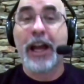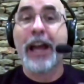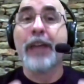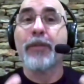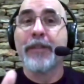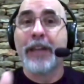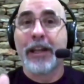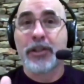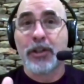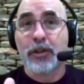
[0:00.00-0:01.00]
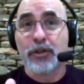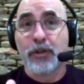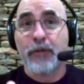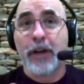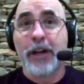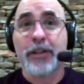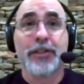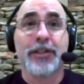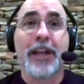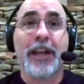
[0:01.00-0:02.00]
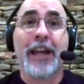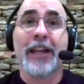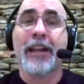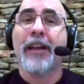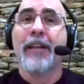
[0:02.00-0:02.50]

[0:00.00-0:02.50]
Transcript: I would even actually go so far as to say